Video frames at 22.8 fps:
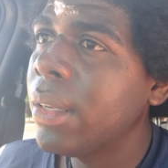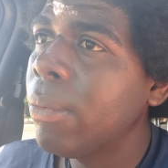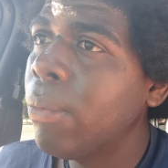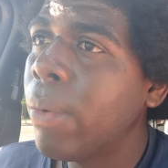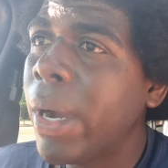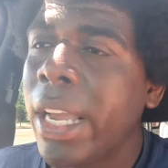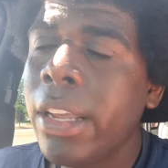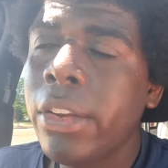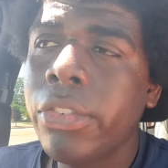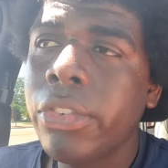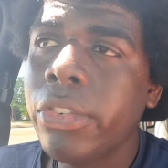
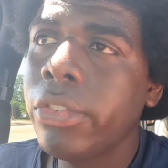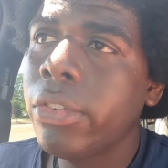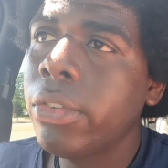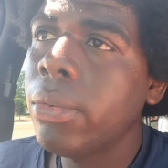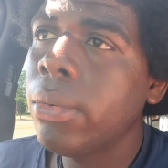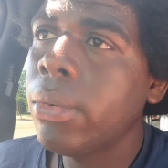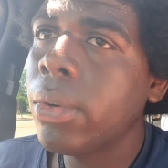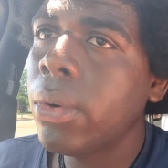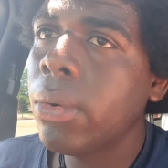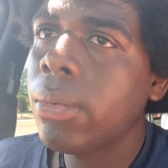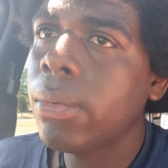whites just
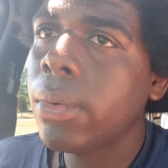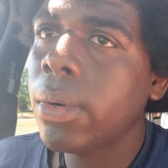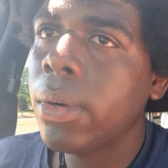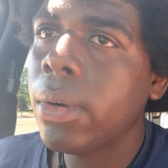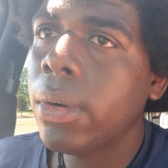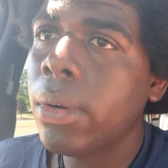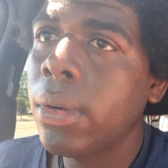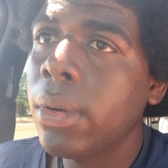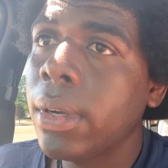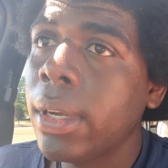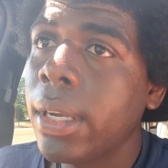do no
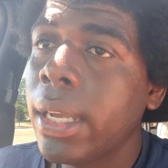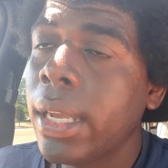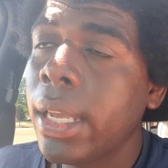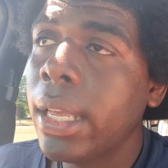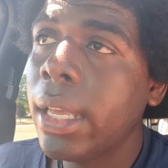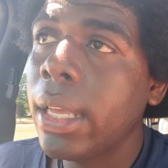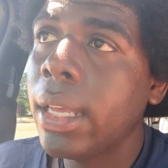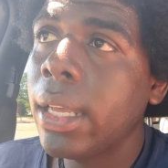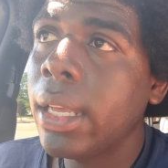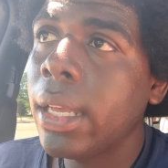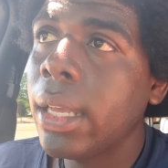wrong.
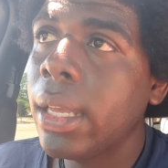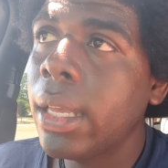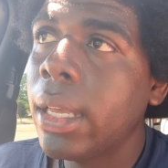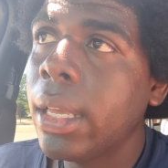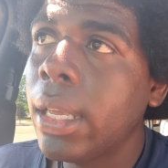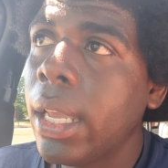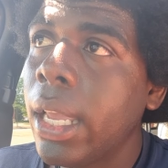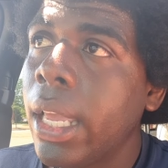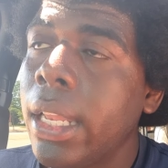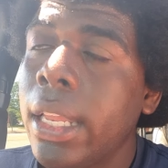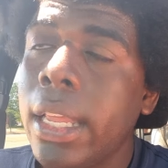
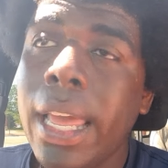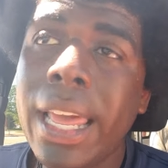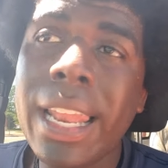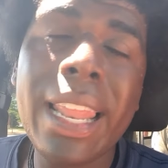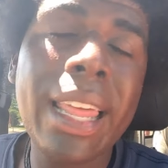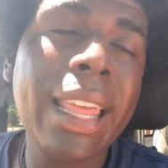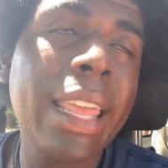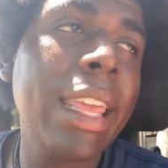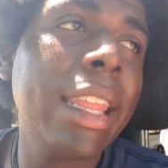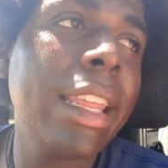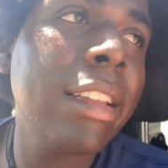And then, and,
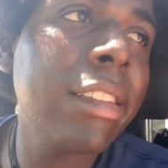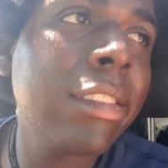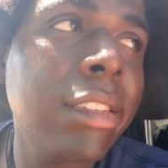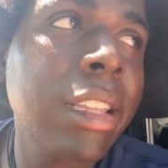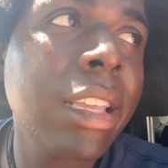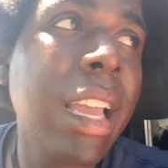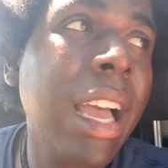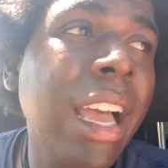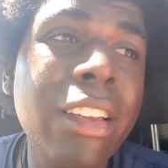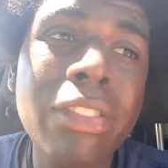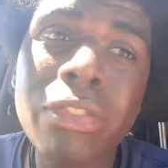I, and here's the
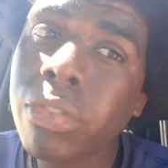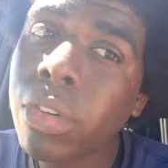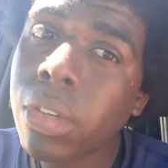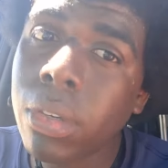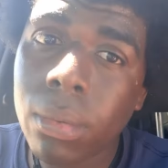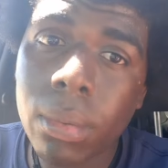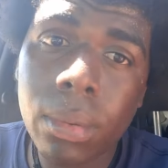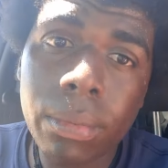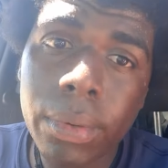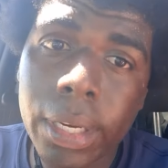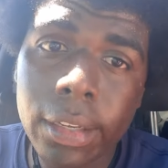thing, I
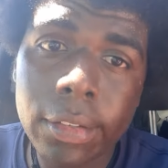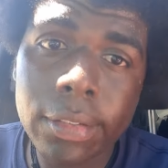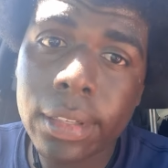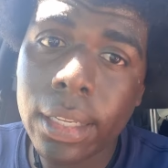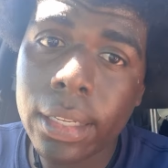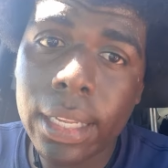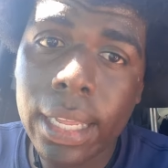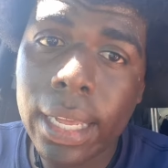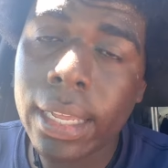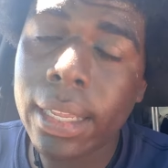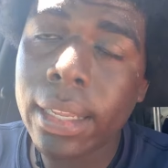struggle with race
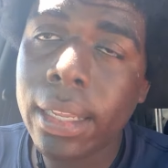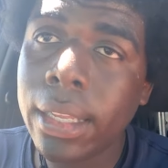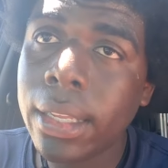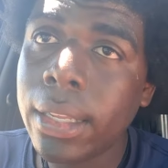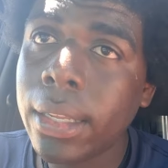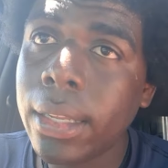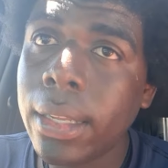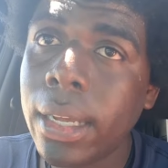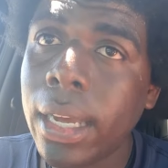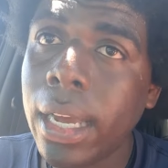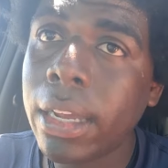a lot.
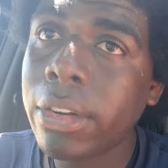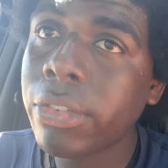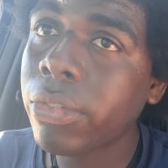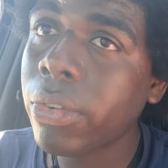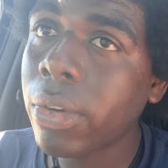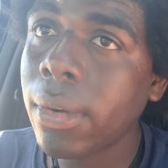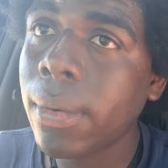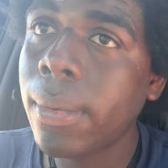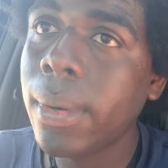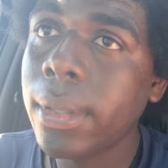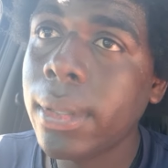I
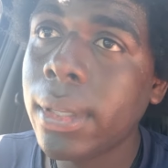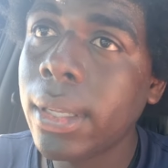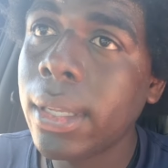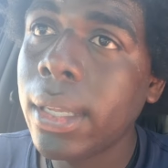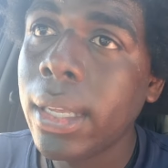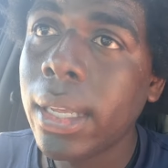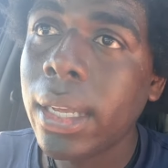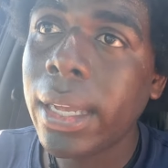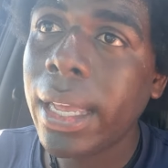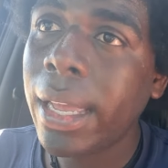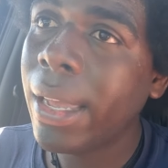struggle with it.
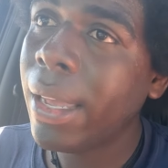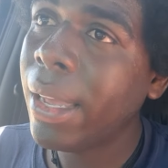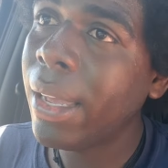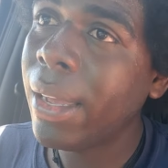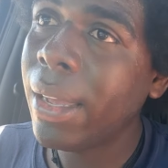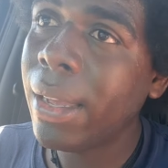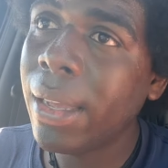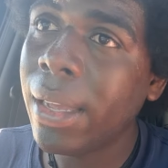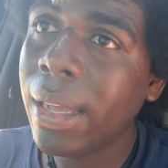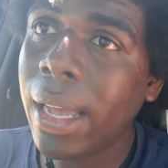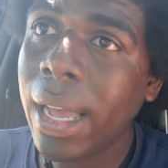
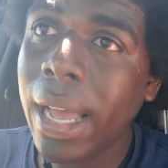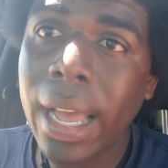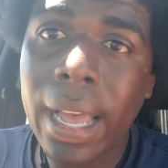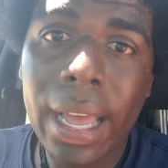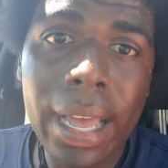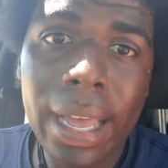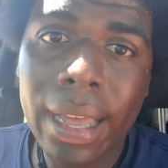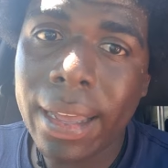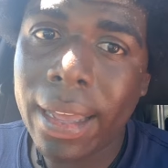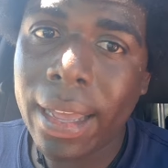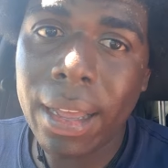
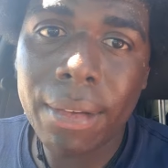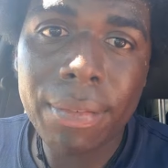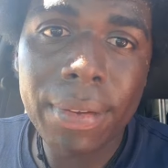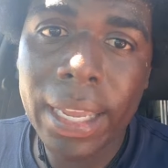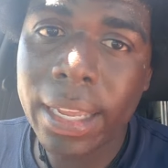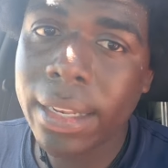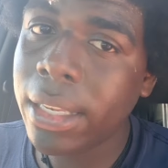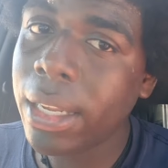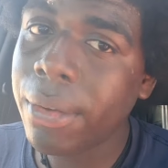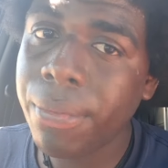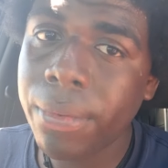I, I have
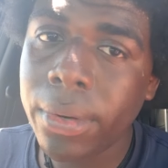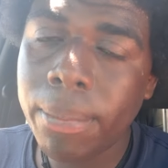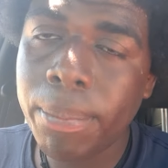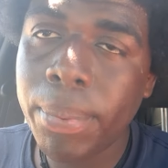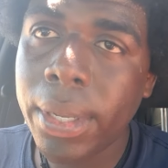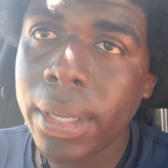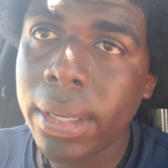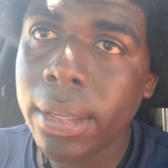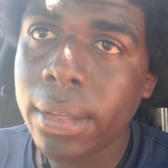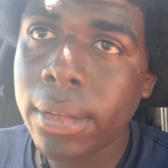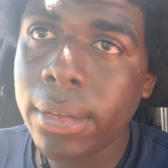had different
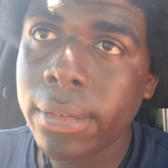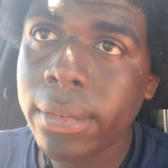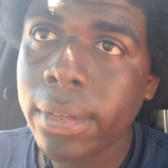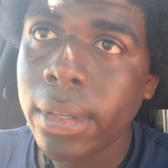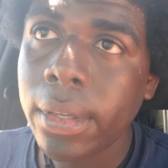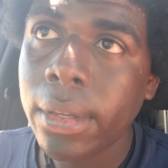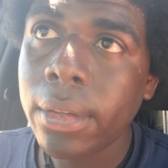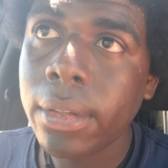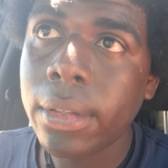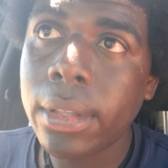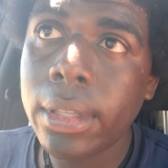opinions
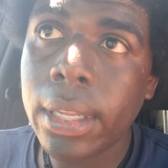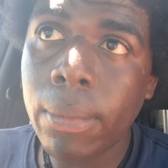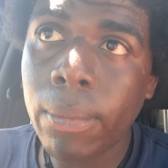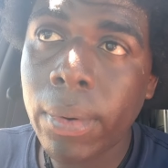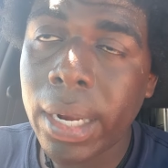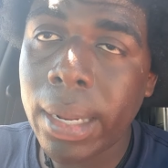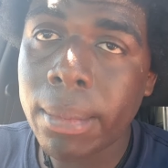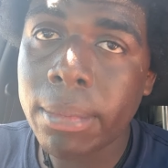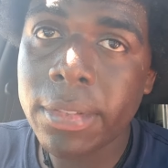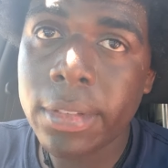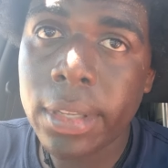than
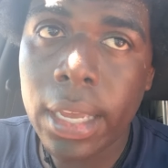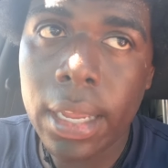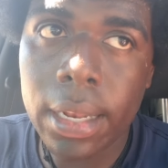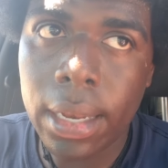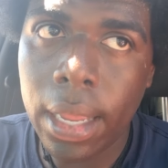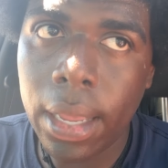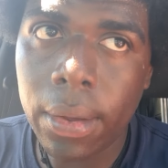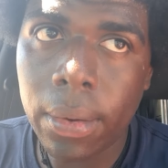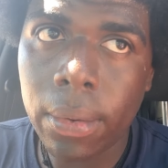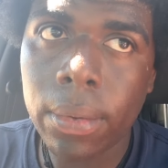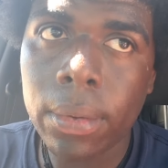what I'm saying
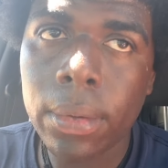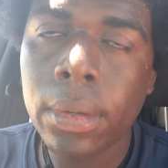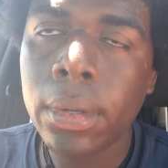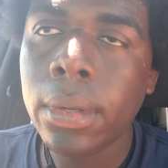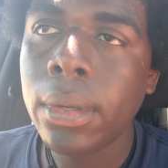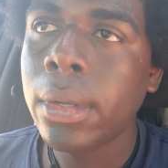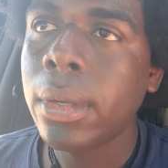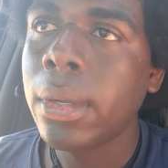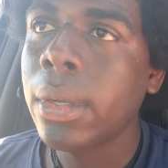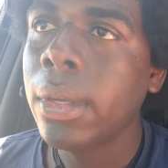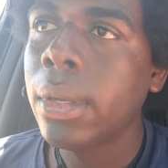now,
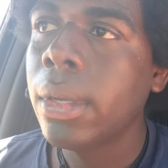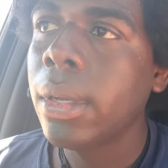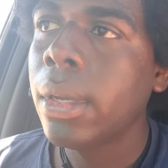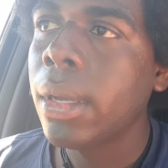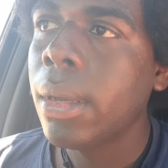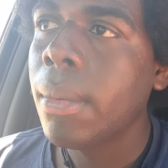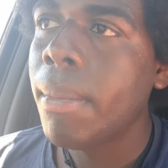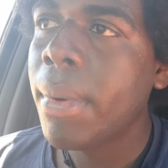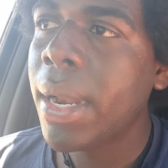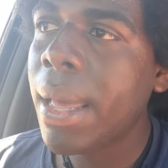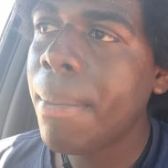
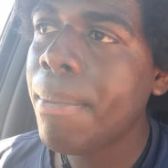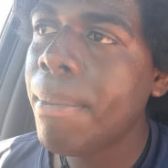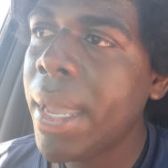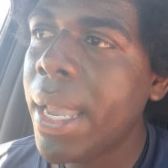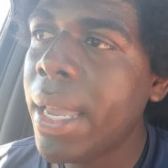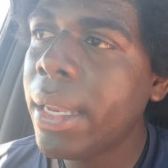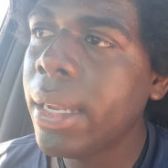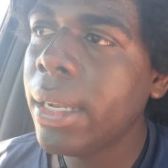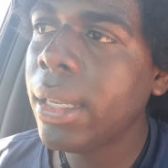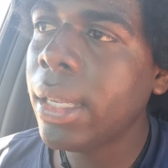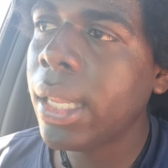but I
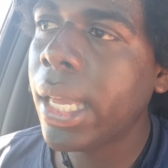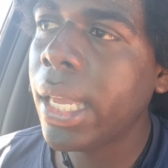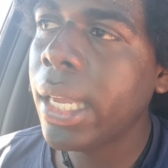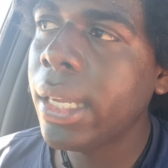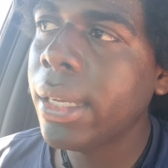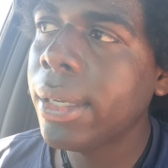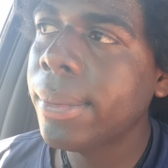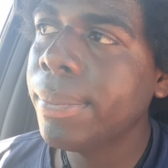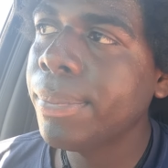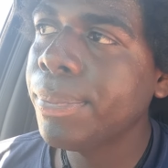made it like